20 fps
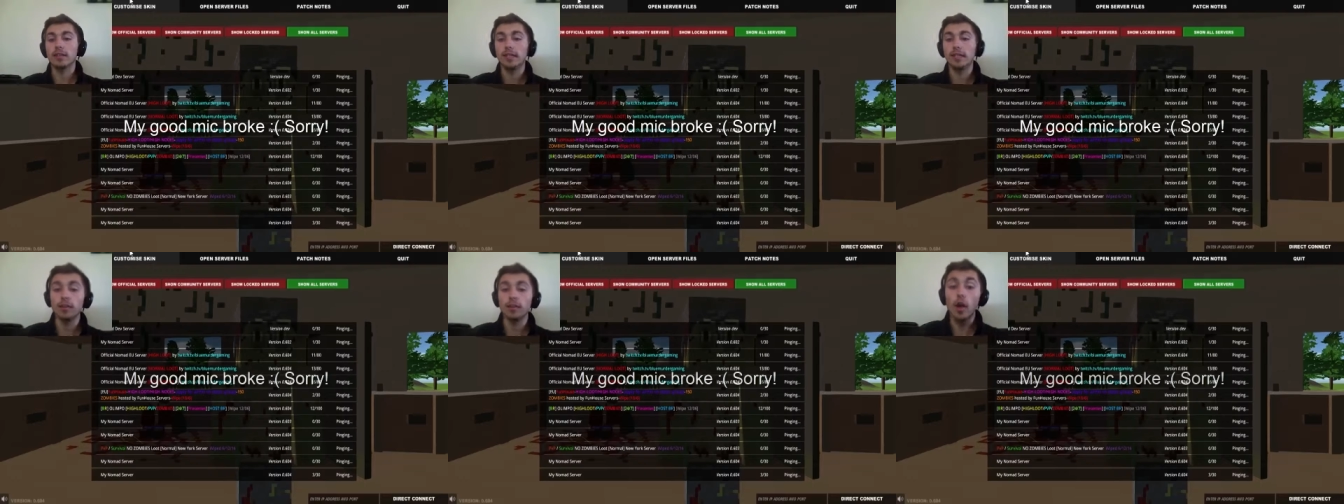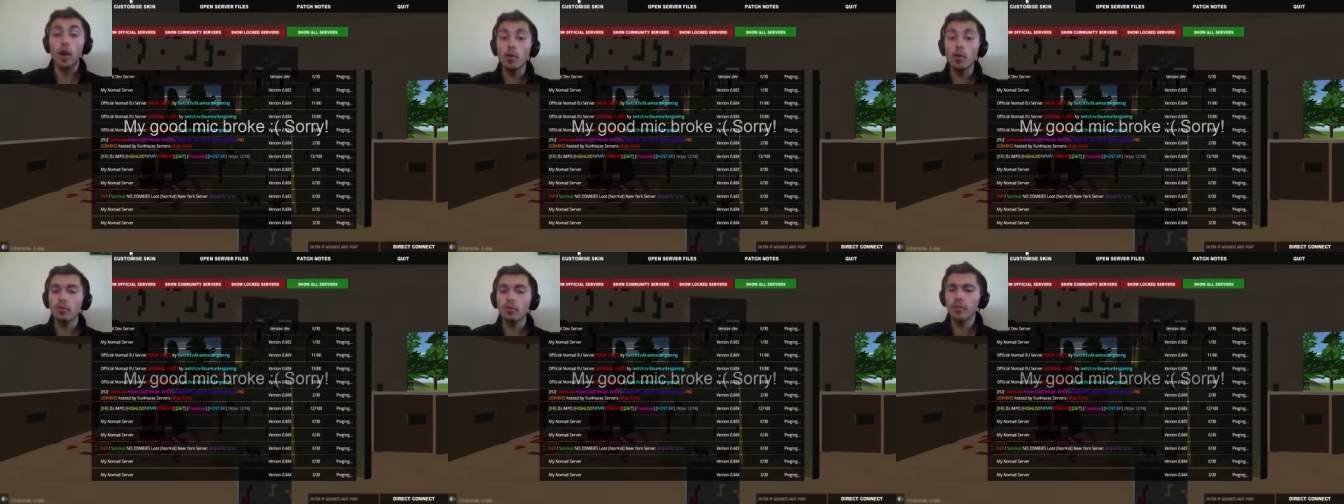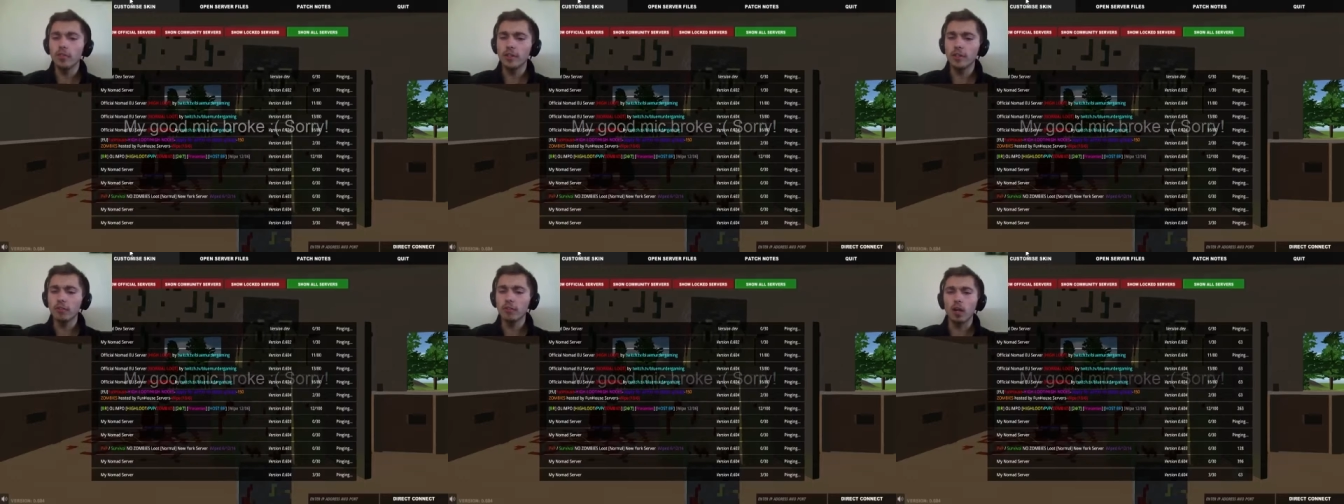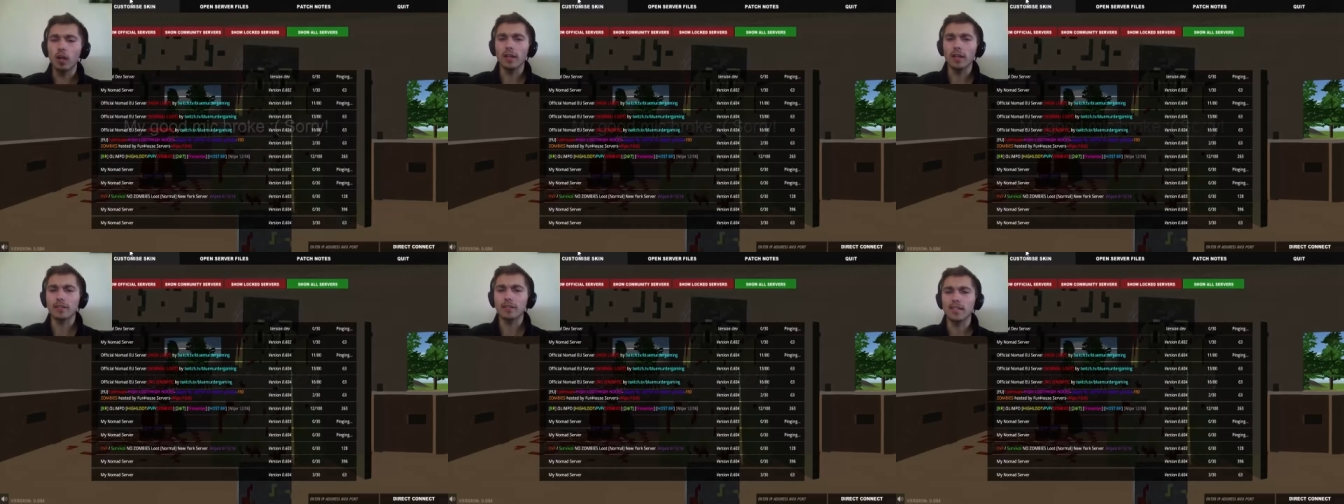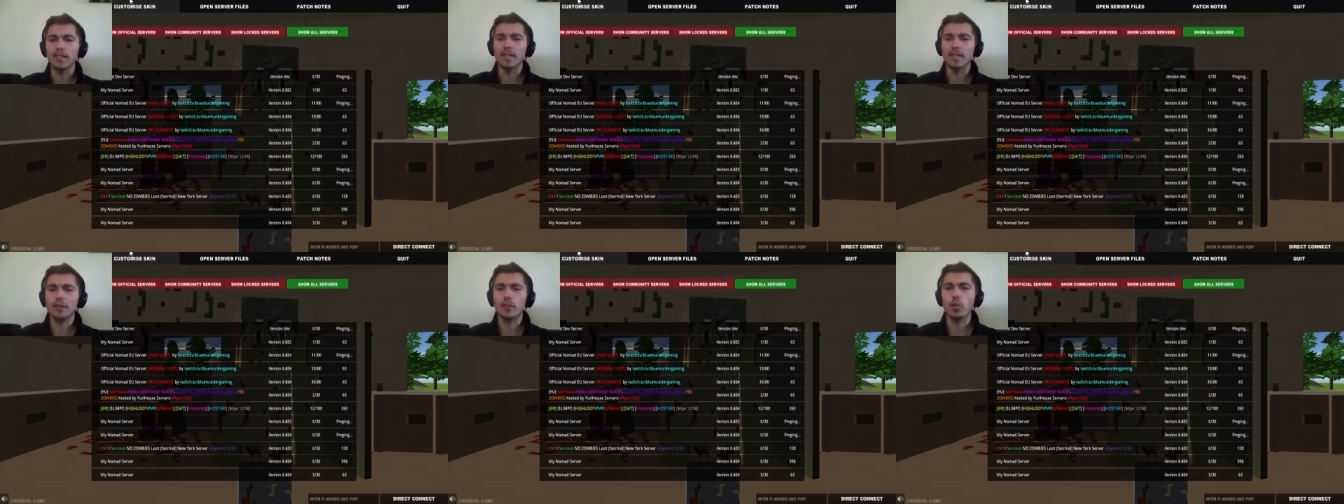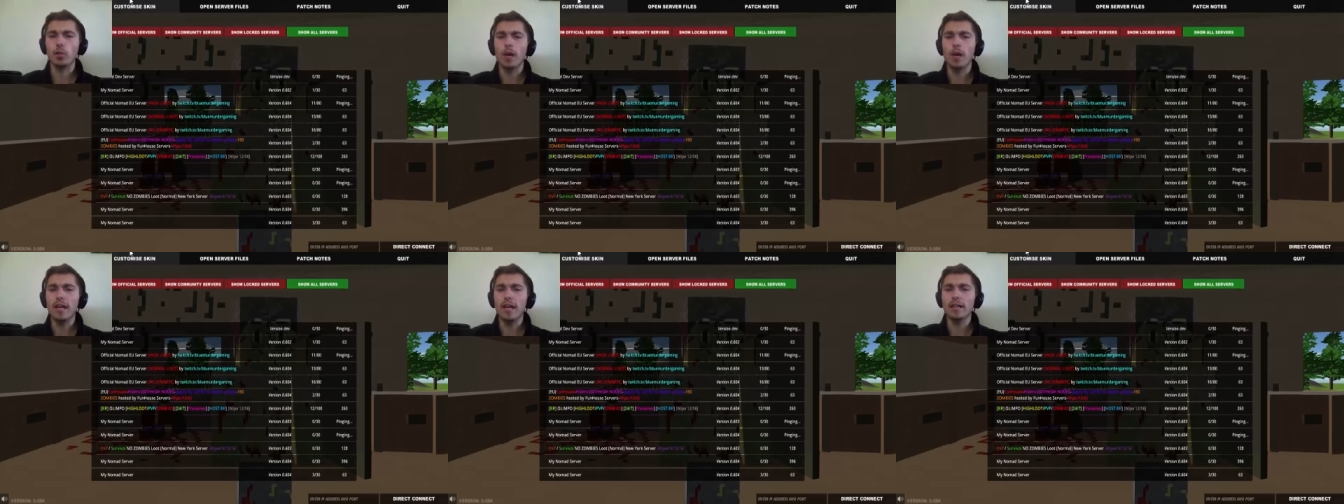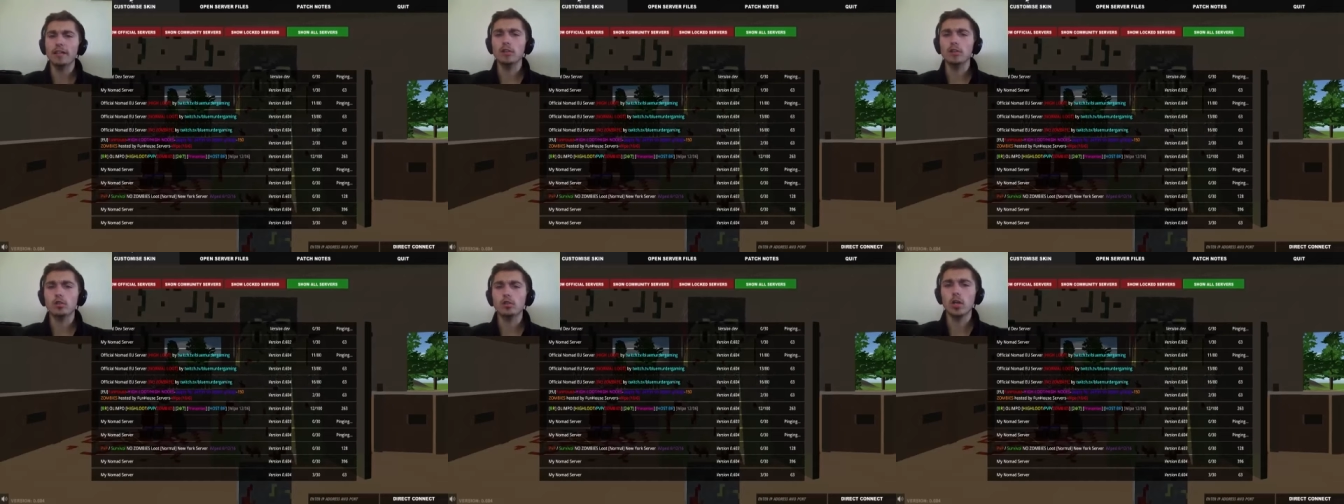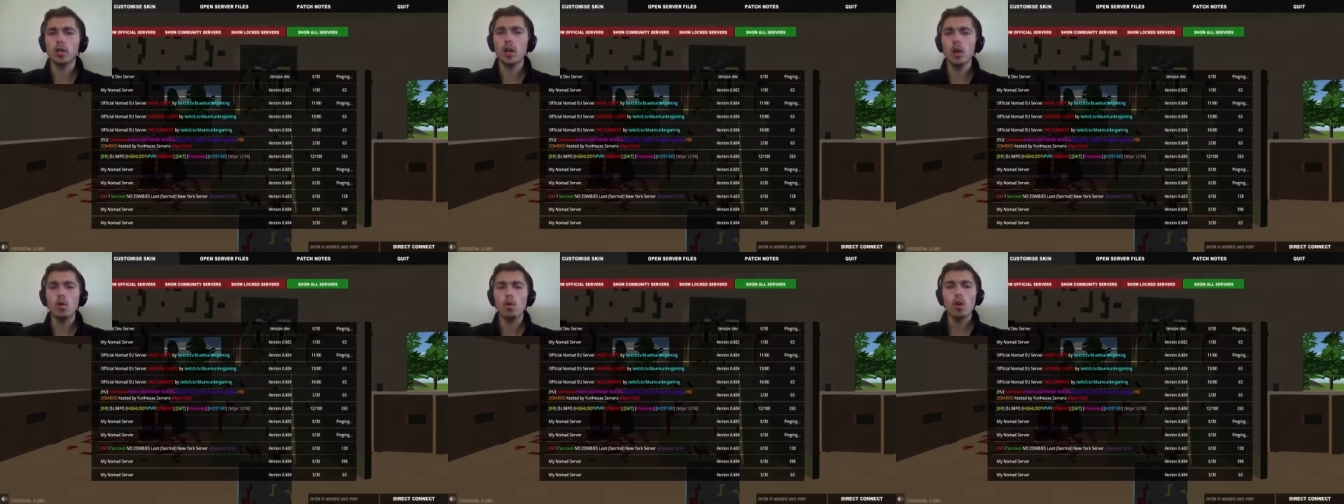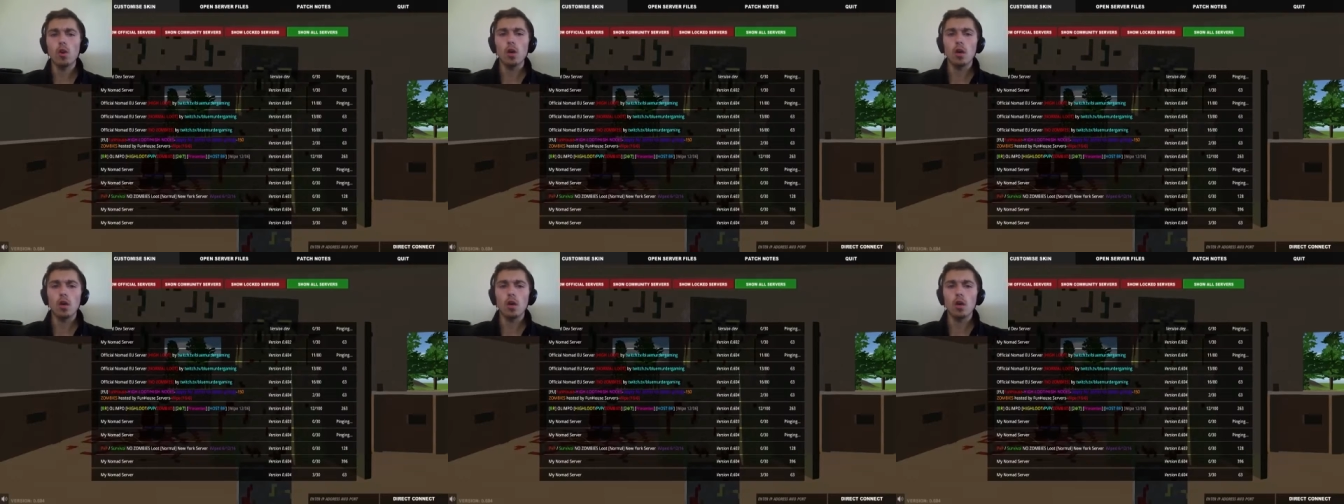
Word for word: and hopefully you liked that new intro.